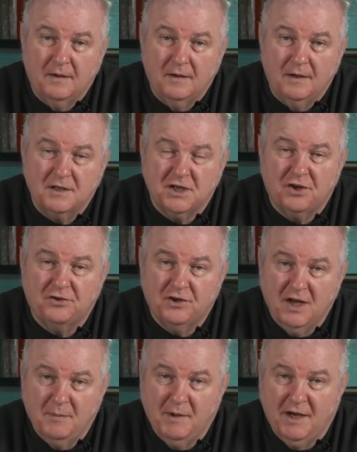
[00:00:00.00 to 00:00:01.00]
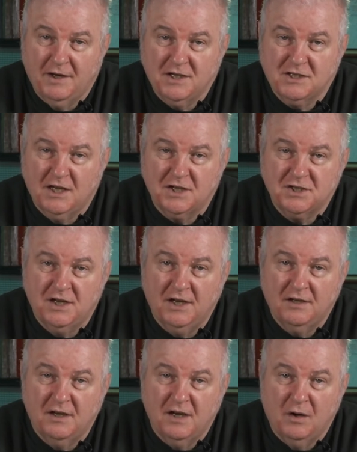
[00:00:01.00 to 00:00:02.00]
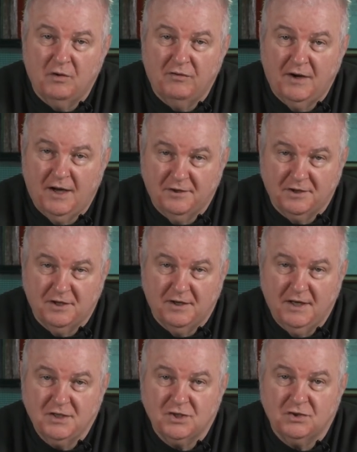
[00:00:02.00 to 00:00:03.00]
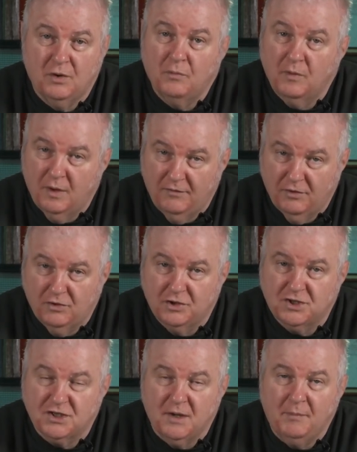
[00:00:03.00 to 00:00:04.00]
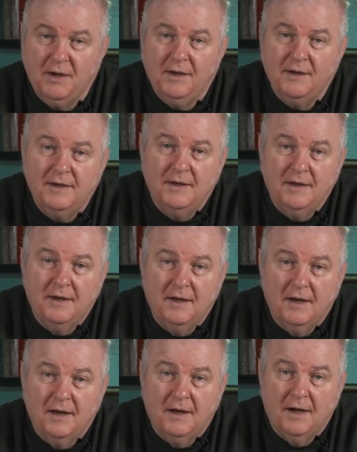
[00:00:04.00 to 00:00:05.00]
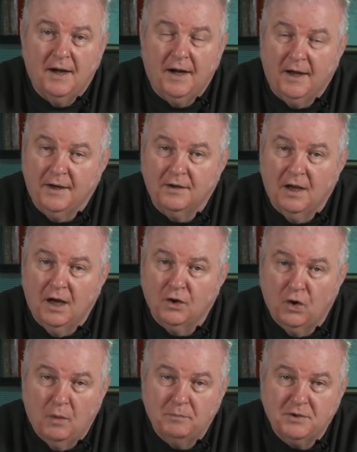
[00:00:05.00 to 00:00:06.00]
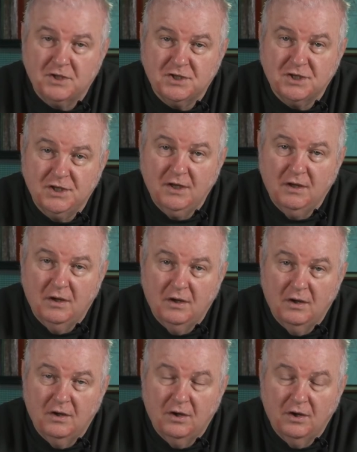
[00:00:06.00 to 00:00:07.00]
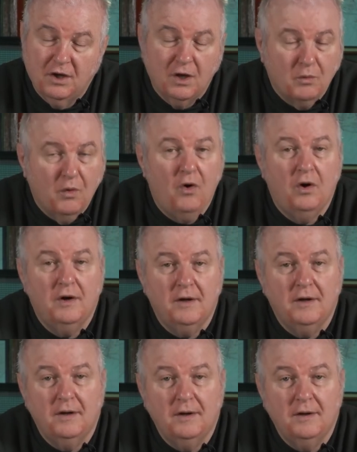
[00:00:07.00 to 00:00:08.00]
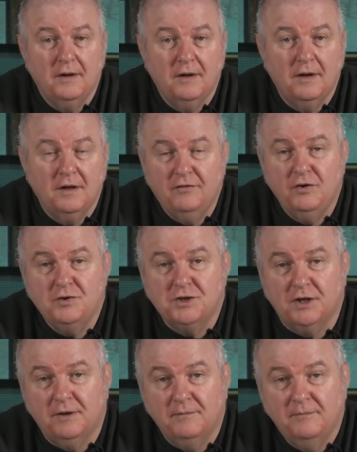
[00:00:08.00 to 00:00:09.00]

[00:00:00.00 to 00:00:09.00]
I said 3 Marys last night and now Father tonight, so we'll have a good summer. And I hope to see you all in the future.